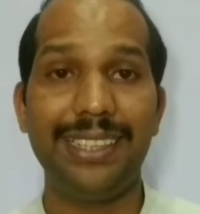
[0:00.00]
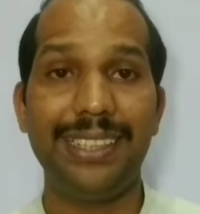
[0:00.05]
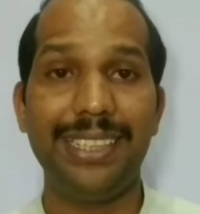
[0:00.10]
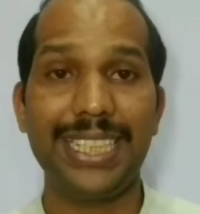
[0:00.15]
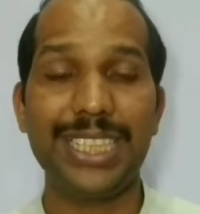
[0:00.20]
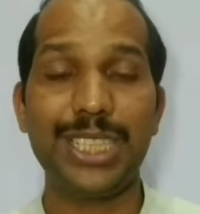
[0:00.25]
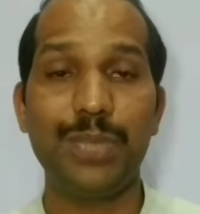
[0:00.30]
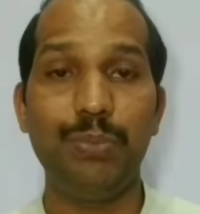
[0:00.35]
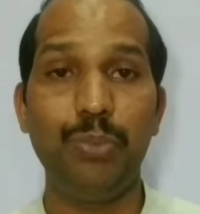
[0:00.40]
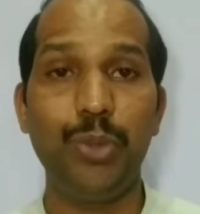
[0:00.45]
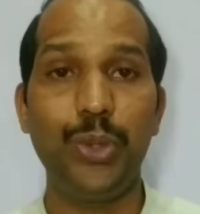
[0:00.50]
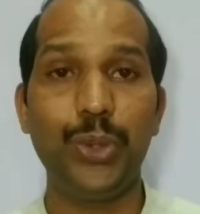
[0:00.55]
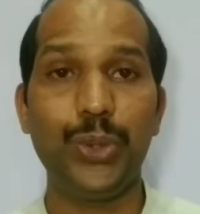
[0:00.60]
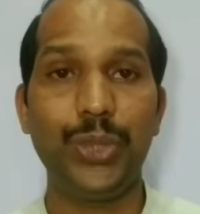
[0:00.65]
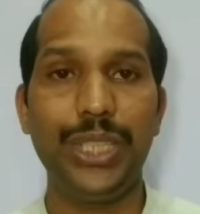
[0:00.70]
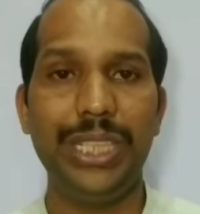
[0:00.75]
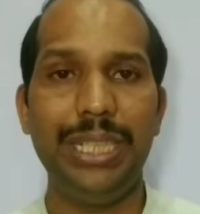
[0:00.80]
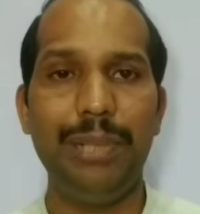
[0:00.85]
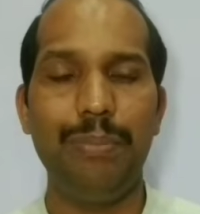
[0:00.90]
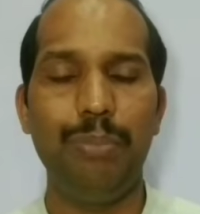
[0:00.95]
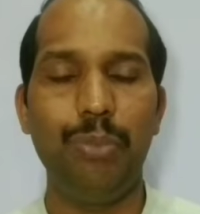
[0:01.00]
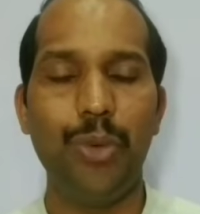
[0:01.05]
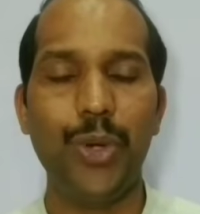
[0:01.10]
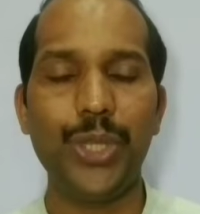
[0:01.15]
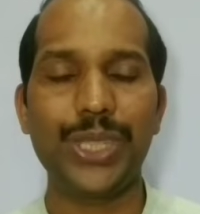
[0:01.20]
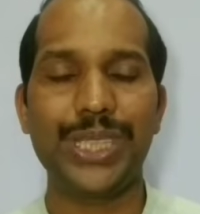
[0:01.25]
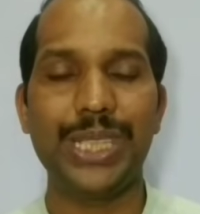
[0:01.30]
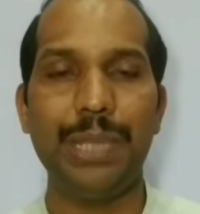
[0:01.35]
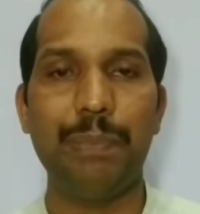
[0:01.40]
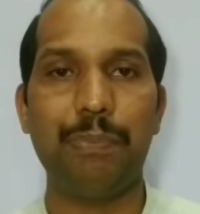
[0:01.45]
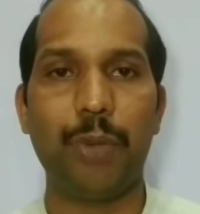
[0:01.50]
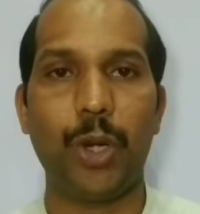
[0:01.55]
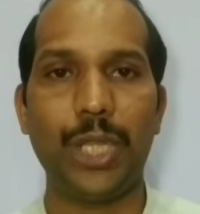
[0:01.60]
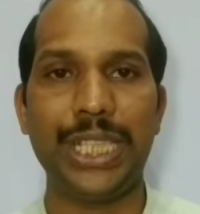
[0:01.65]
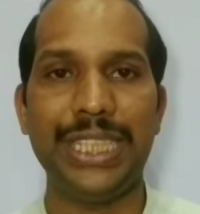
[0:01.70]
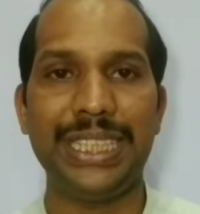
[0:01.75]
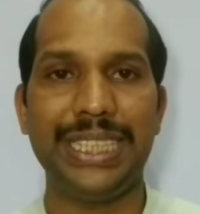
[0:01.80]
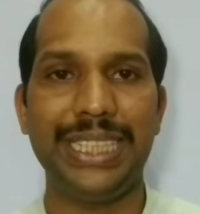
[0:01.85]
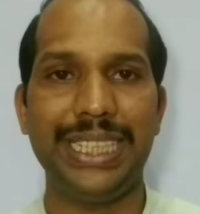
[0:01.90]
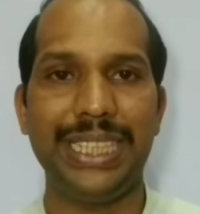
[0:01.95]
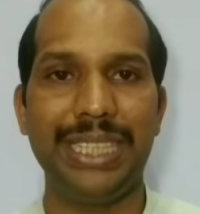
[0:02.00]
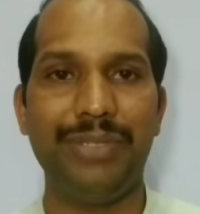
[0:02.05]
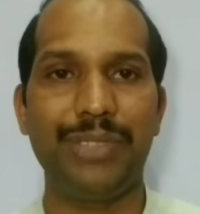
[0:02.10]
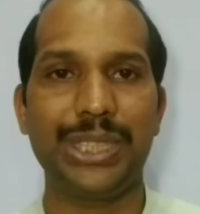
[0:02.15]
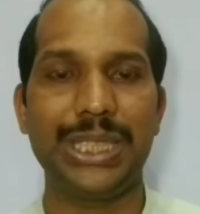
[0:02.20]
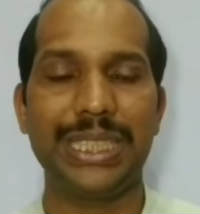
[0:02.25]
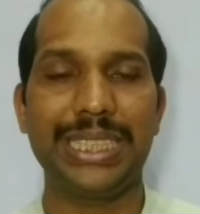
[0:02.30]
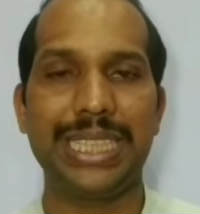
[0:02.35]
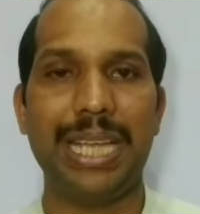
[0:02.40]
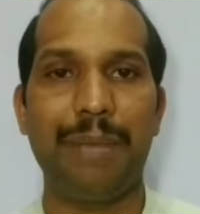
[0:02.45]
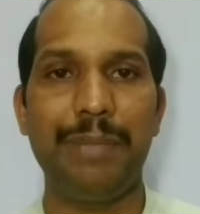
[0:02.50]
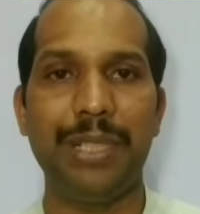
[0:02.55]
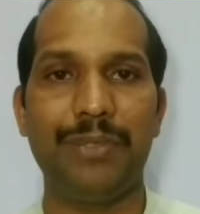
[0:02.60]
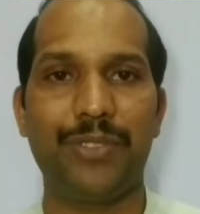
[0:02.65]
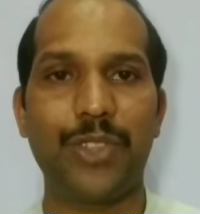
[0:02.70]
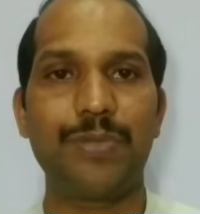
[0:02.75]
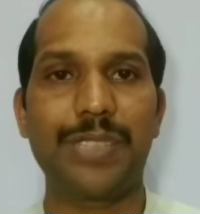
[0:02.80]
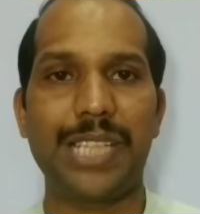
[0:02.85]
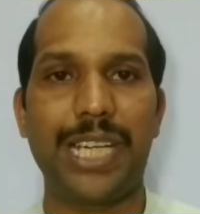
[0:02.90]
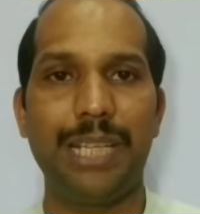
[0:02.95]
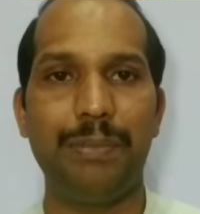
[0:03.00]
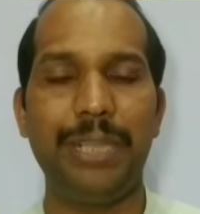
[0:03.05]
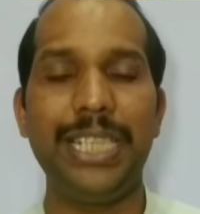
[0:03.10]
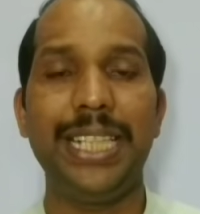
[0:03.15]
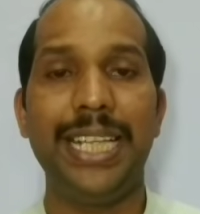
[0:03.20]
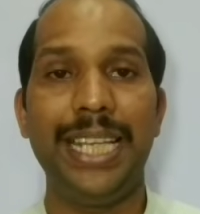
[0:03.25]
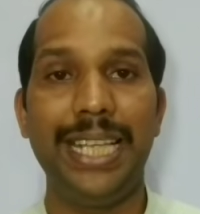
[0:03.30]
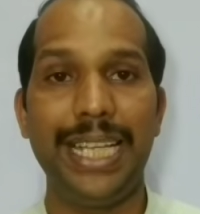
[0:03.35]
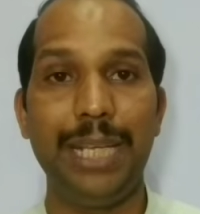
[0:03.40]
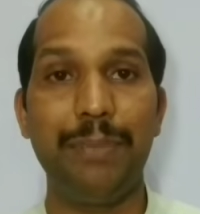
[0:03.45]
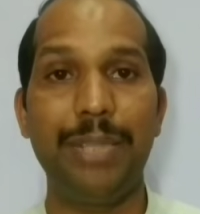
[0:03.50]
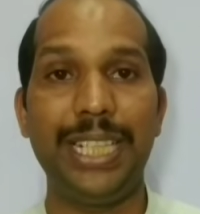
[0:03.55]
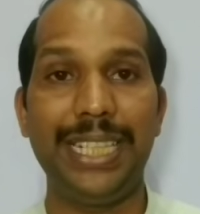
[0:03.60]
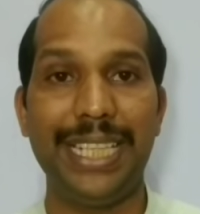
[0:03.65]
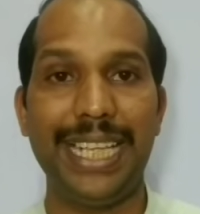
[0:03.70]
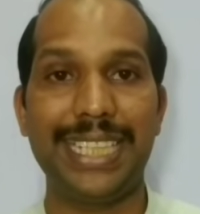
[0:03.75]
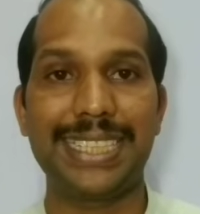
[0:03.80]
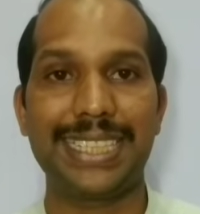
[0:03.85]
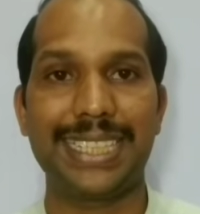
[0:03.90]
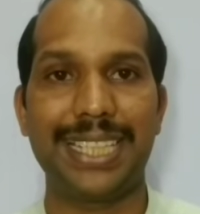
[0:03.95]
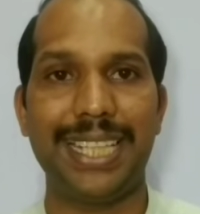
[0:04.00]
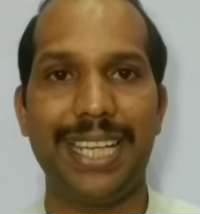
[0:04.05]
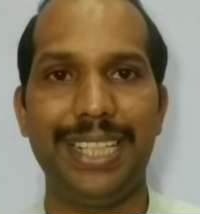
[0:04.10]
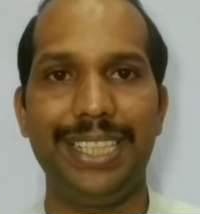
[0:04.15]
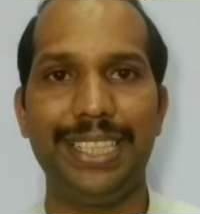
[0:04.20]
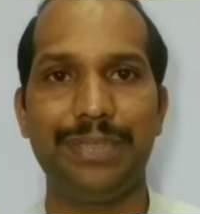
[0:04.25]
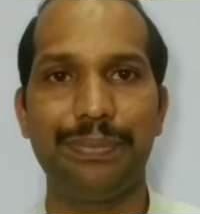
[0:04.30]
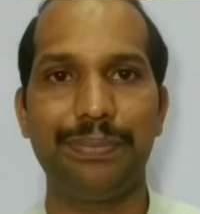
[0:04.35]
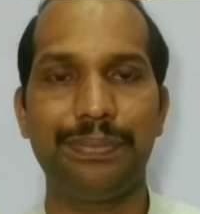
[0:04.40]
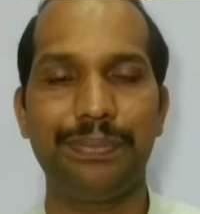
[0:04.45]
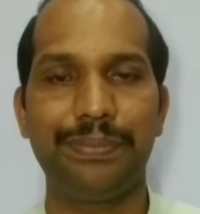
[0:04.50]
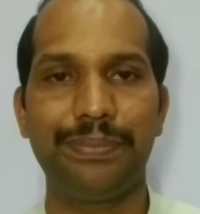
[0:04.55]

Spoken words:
let us move to the most important theory which is coming from Salmond in my next slide.